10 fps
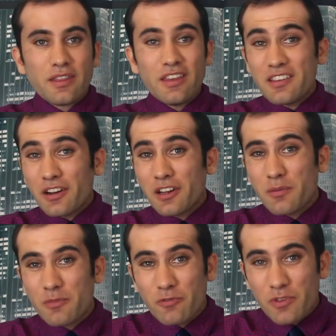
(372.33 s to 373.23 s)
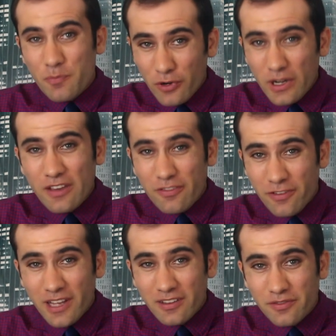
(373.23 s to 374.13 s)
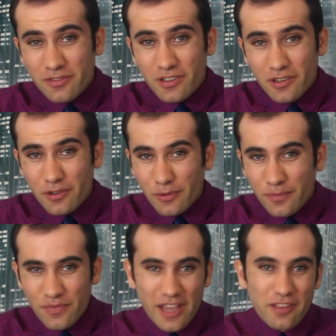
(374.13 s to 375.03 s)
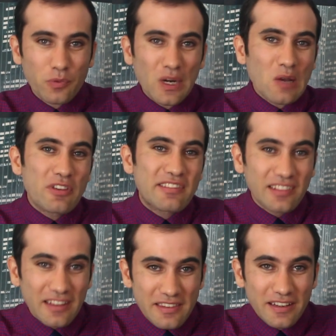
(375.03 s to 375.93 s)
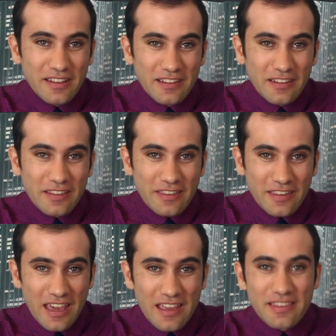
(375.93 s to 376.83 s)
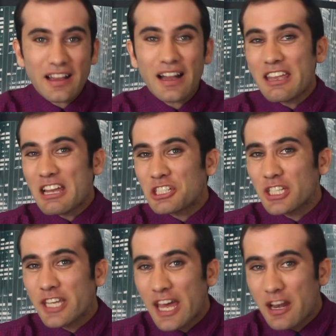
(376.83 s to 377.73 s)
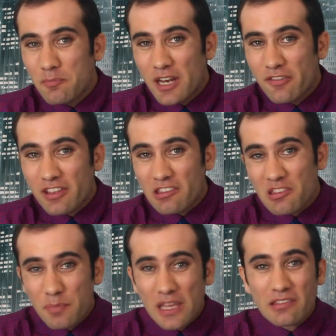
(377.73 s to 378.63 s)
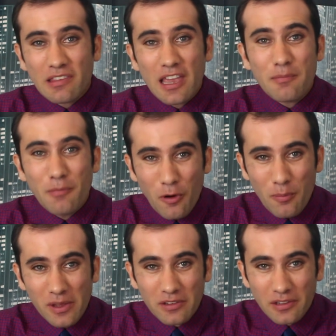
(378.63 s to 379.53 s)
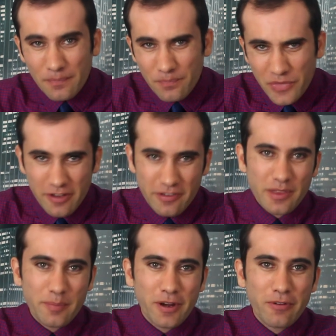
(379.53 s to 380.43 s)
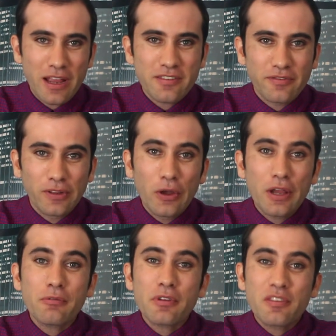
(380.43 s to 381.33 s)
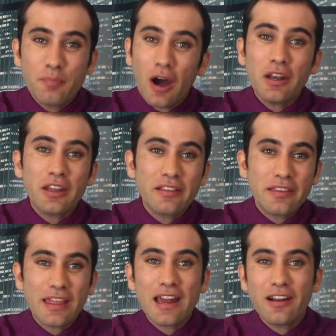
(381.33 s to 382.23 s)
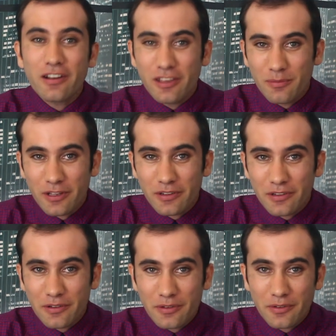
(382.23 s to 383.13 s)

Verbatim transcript: This argument was pretty effective too, as when I was listening to this case, I actually had a bit of a spit take moment. Here's the progressive lawyer responding to that argument.